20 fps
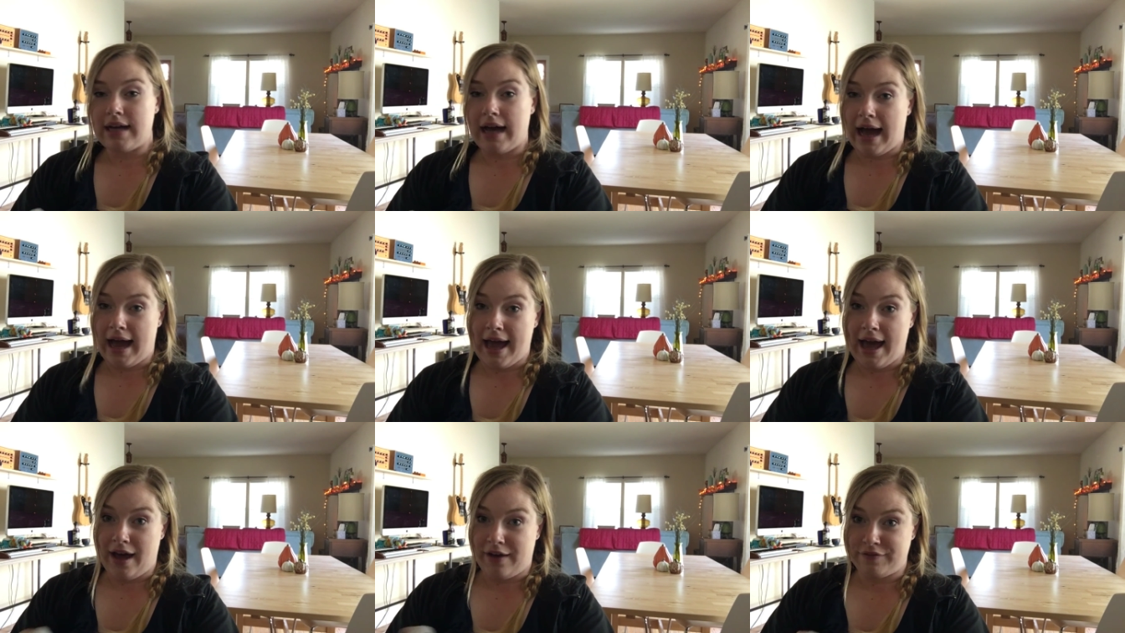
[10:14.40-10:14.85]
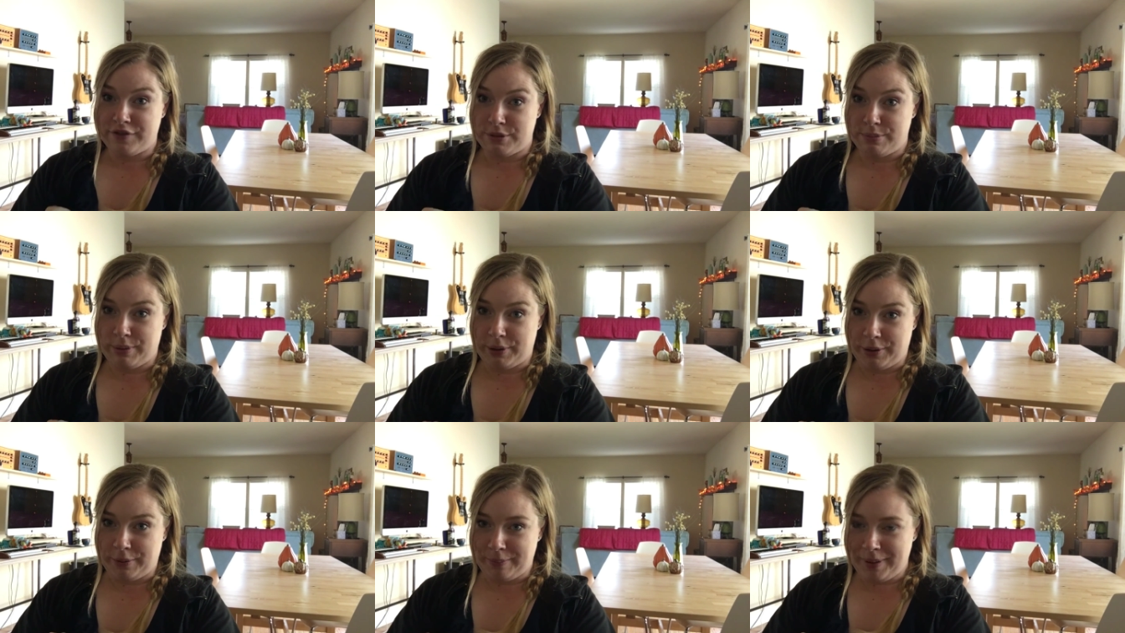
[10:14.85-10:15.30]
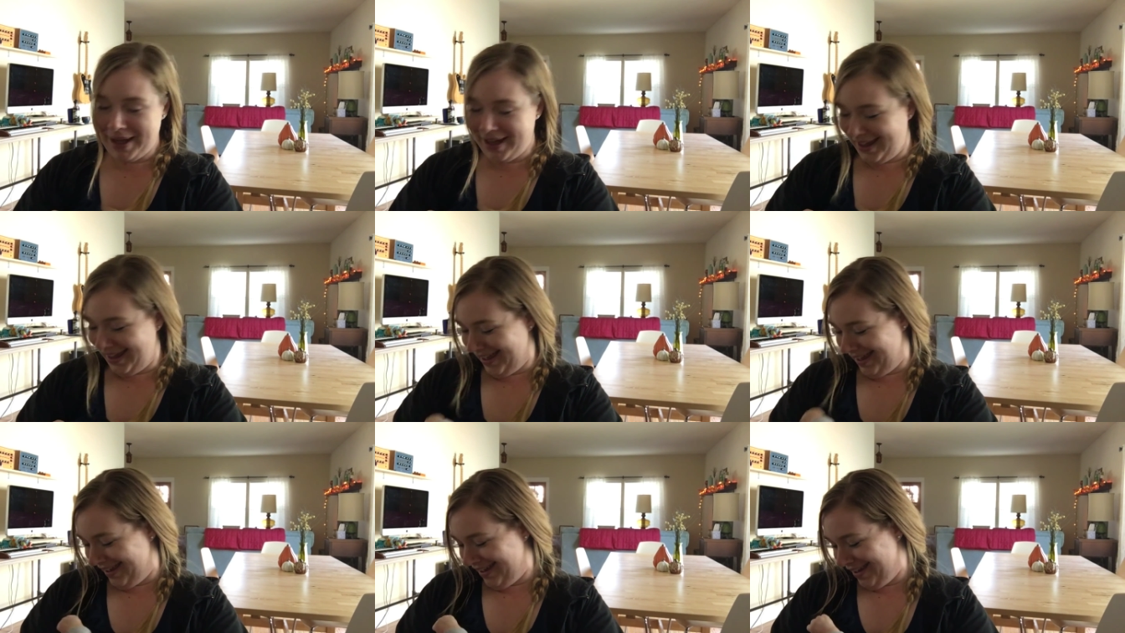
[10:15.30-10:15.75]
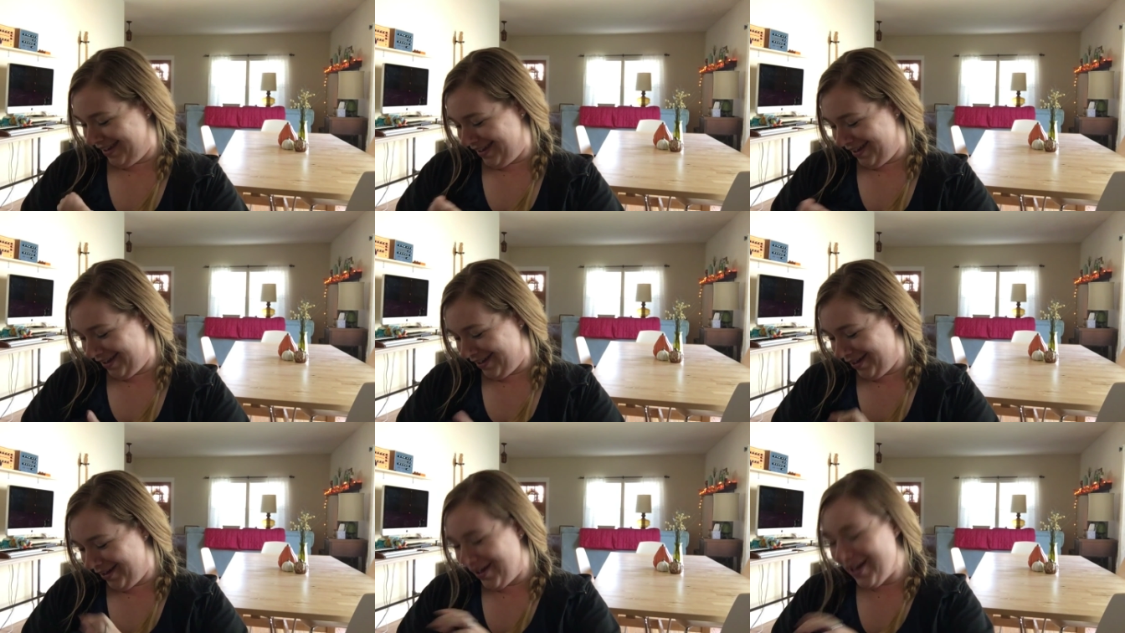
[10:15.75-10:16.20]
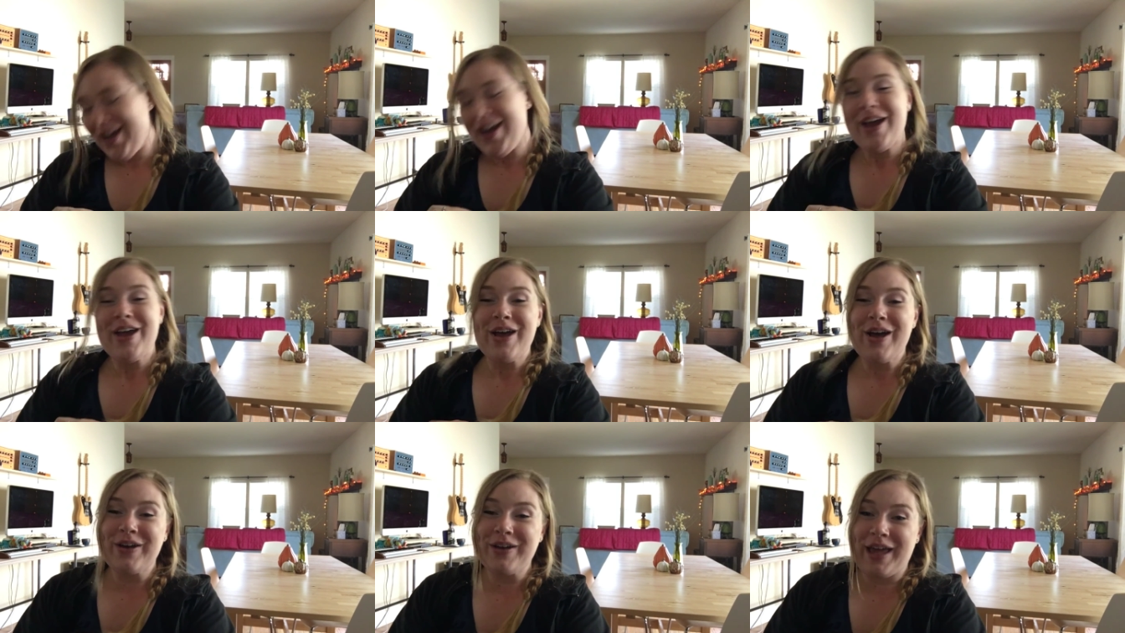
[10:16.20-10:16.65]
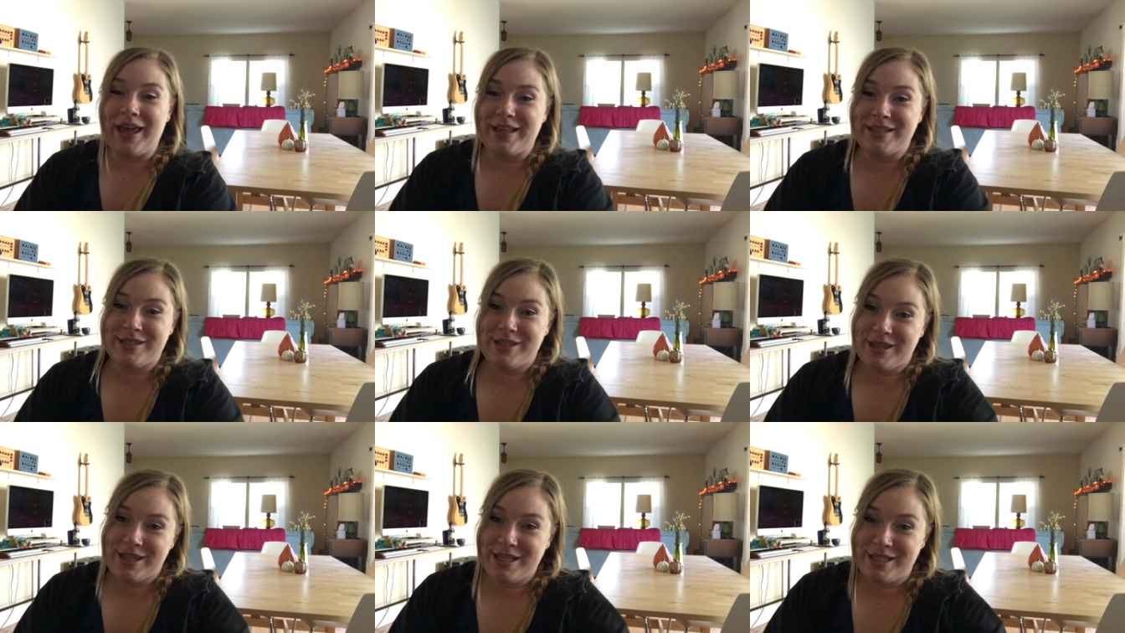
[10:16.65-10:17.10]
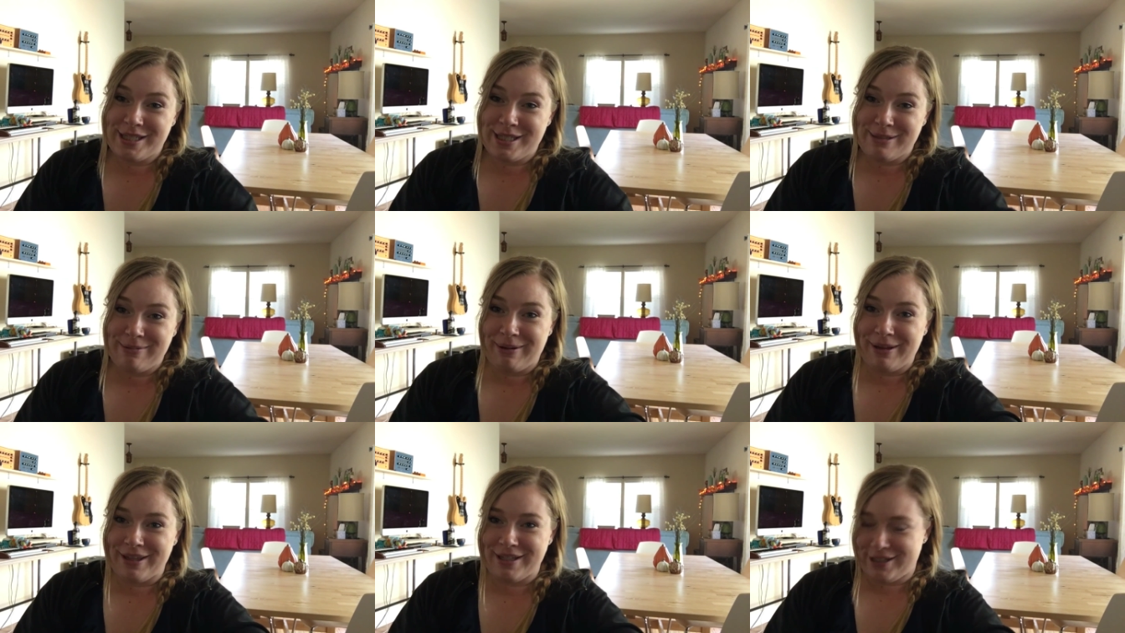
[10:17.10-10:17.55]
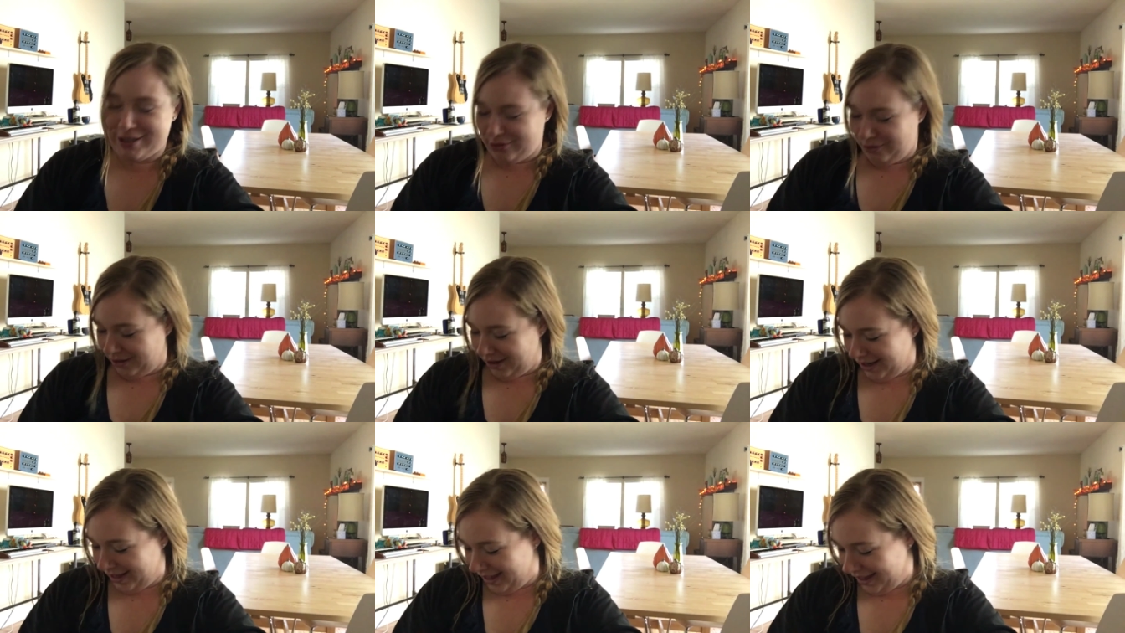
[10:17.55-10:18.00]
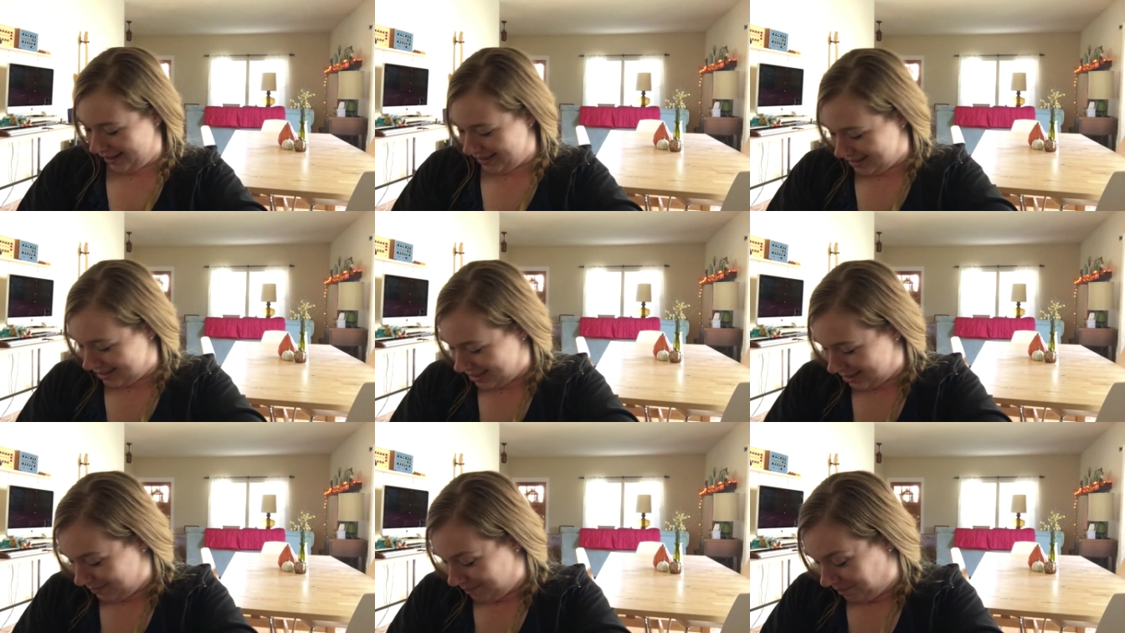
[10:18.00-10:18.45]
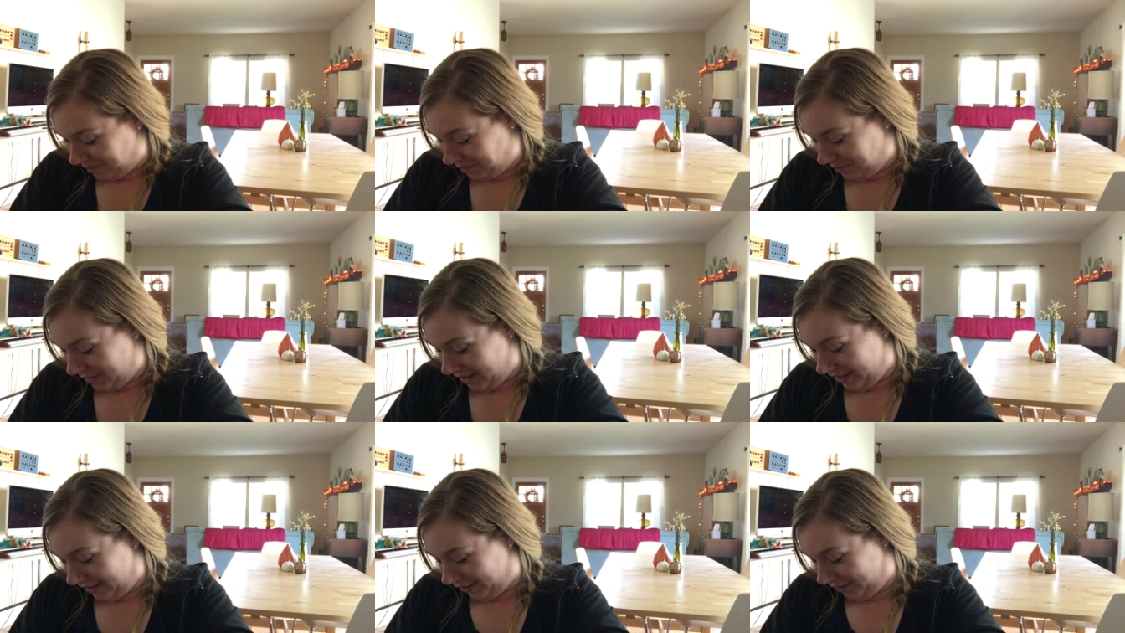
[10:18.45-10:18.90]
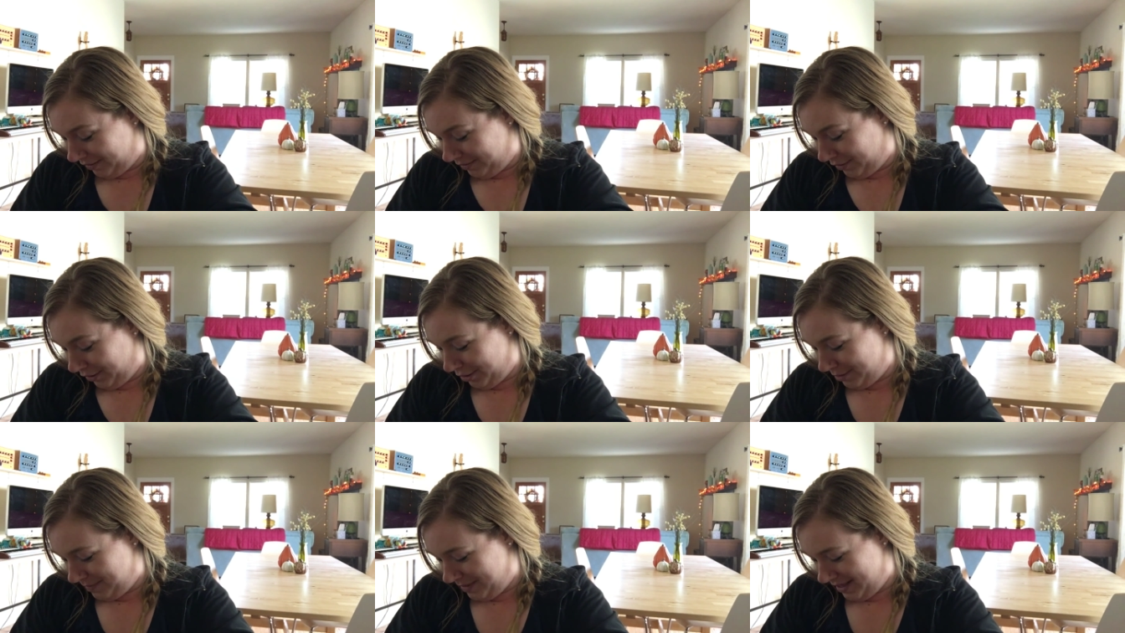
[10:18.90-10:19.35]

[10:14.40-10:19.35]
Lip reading: I have to poop. Okay, so this is where the story gets, it could